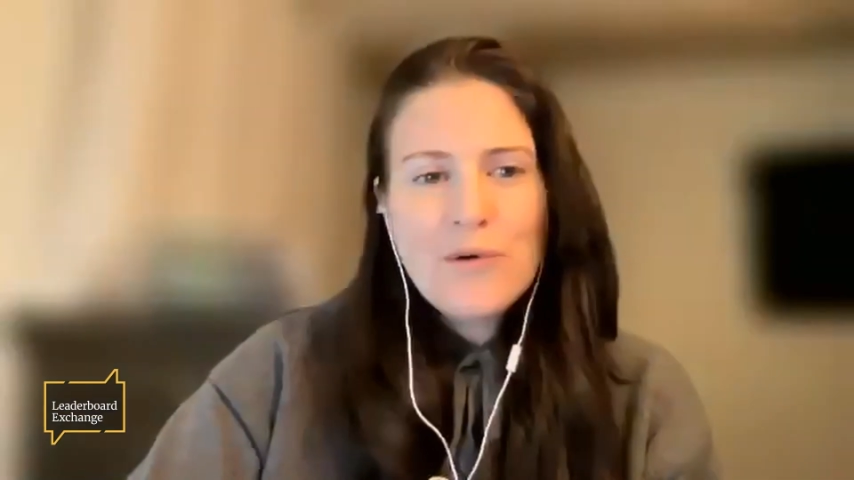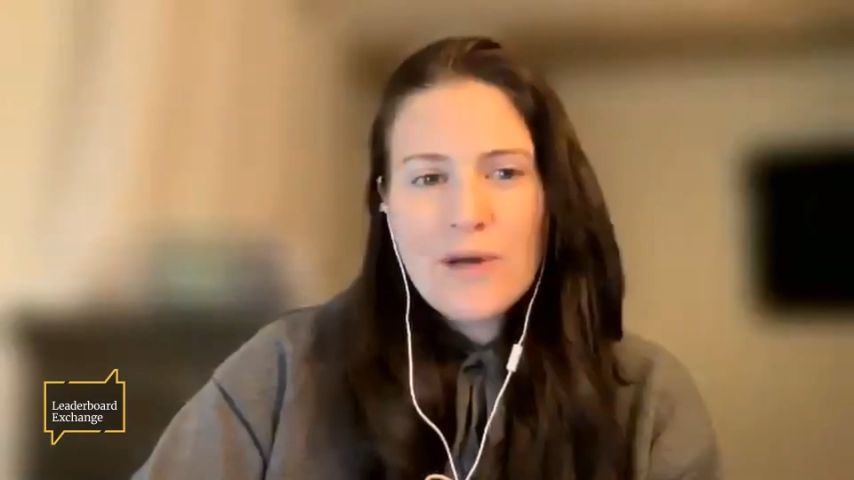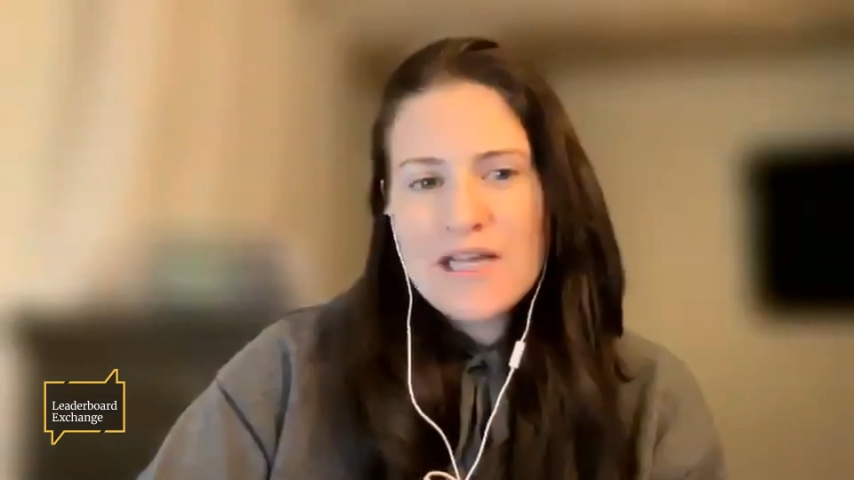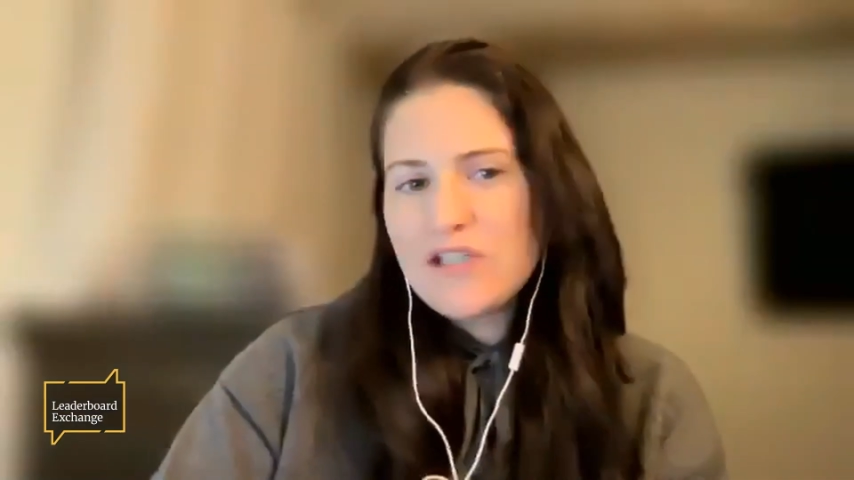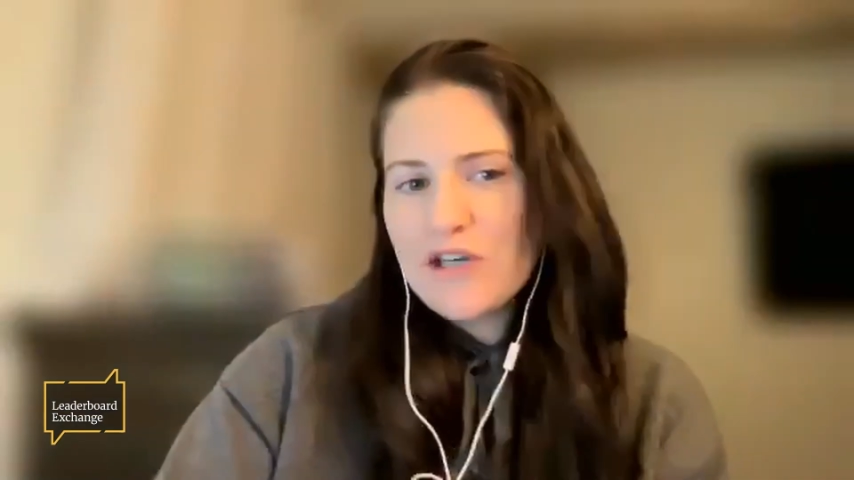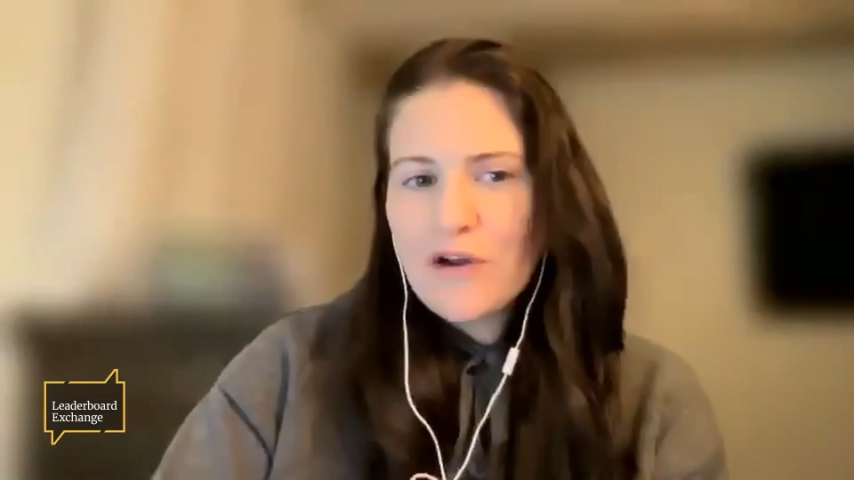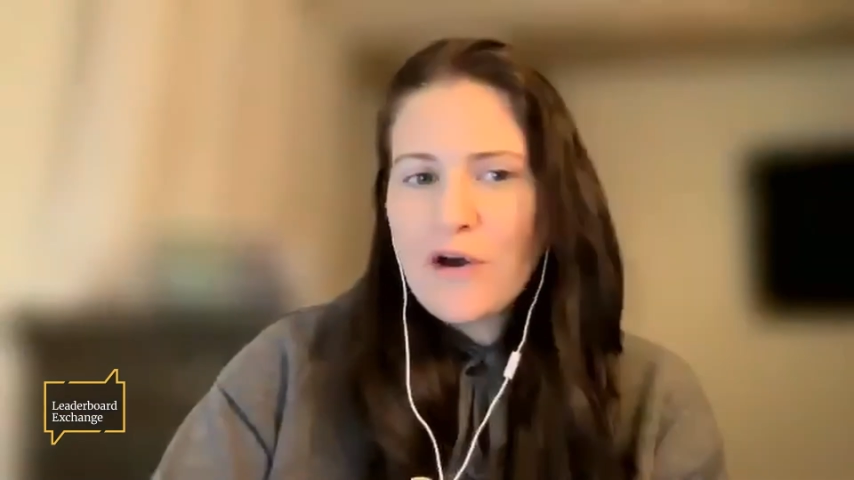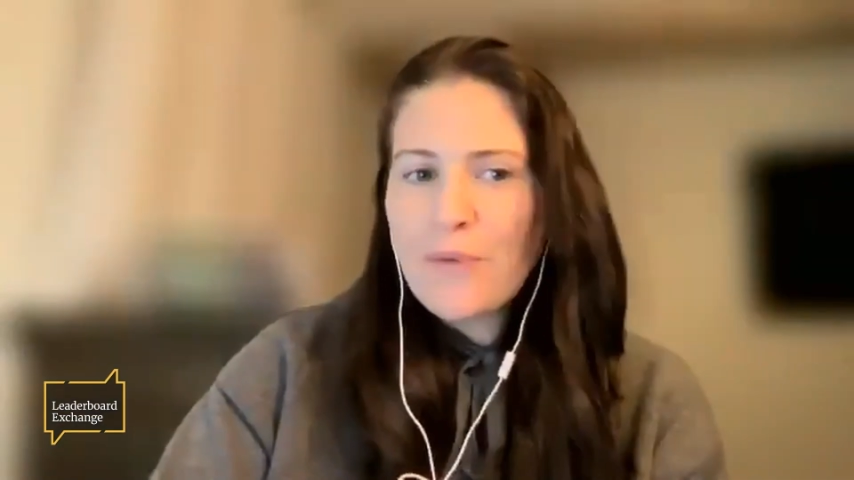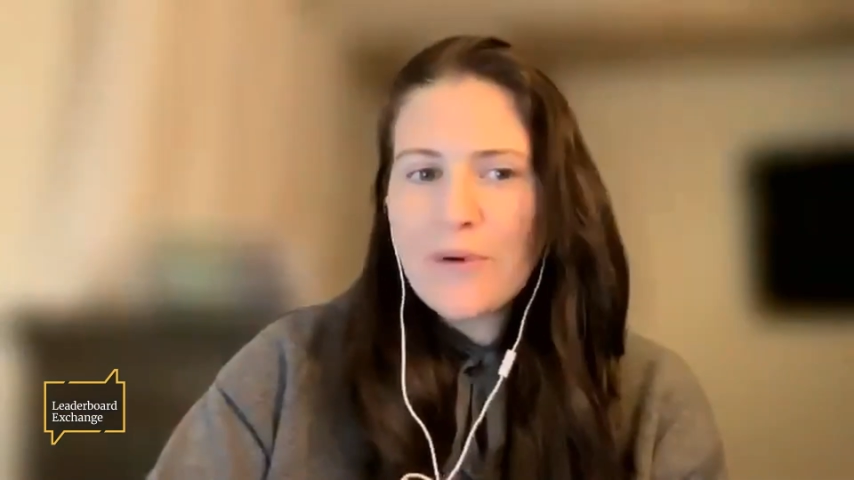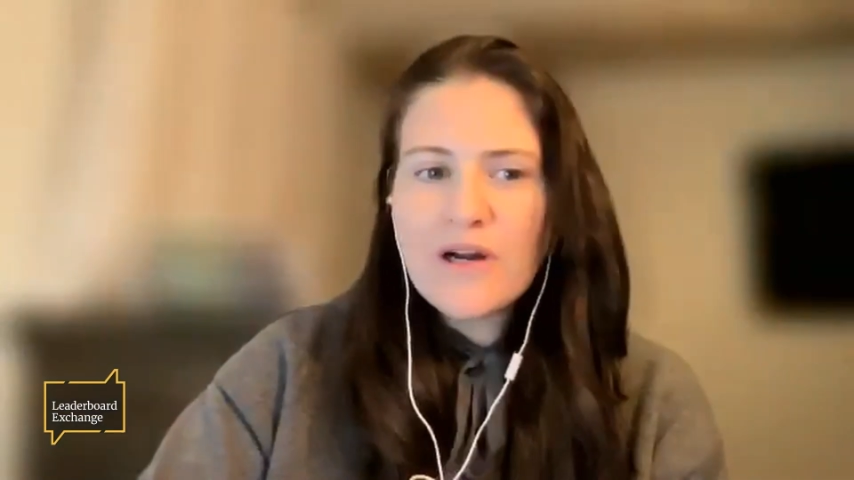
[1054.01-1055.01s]
is your
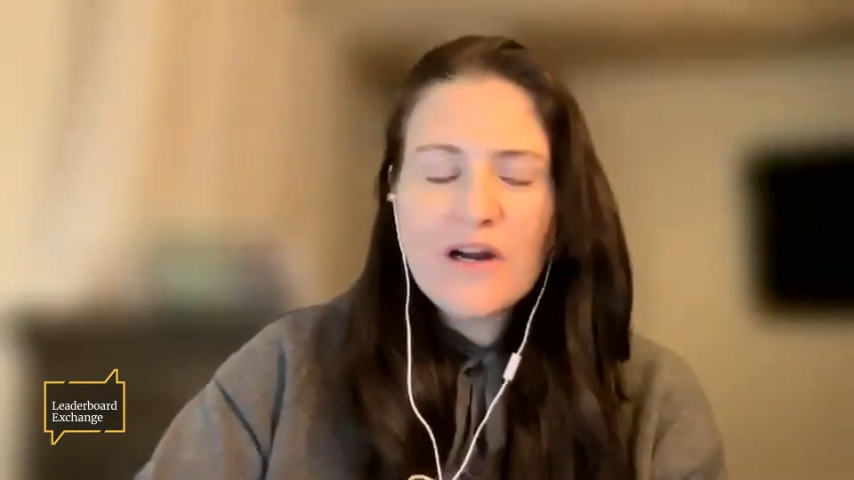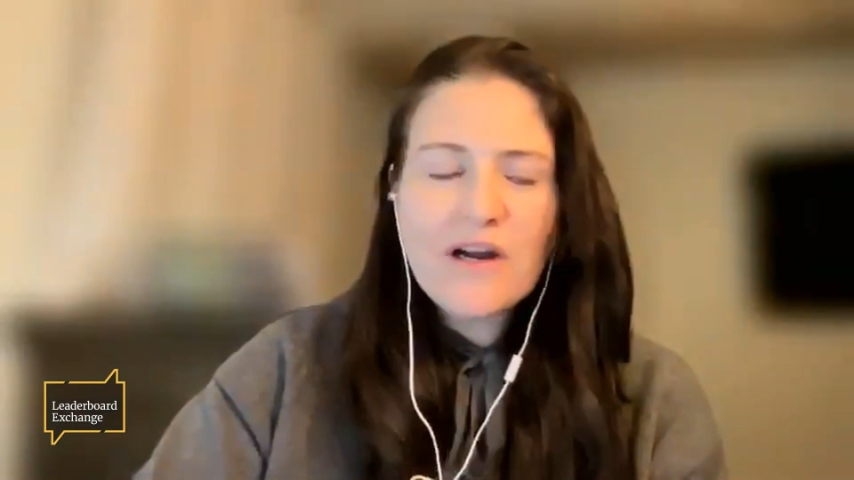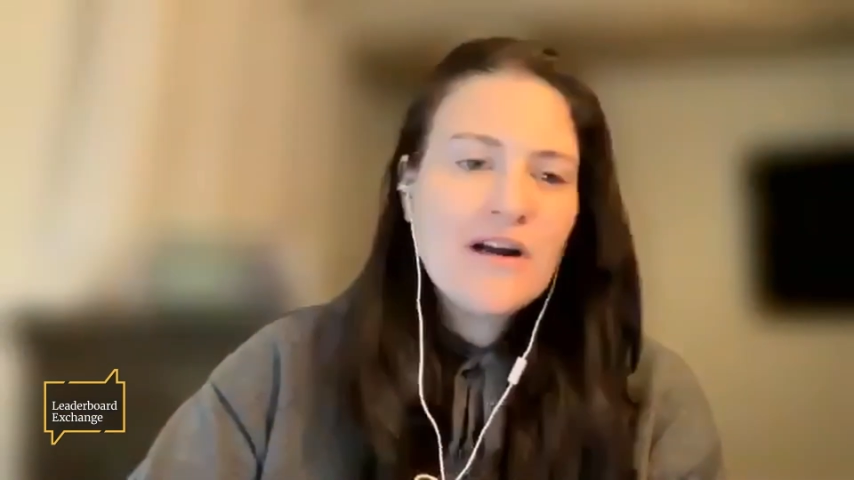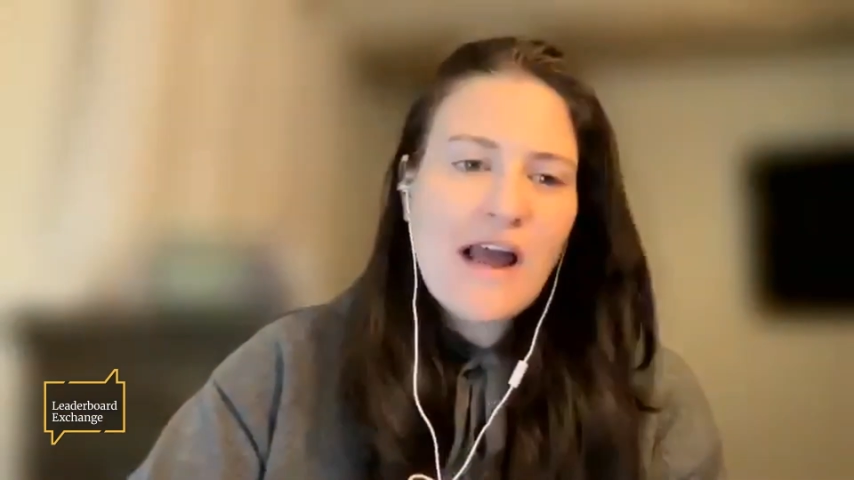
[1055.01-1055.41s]
coworker,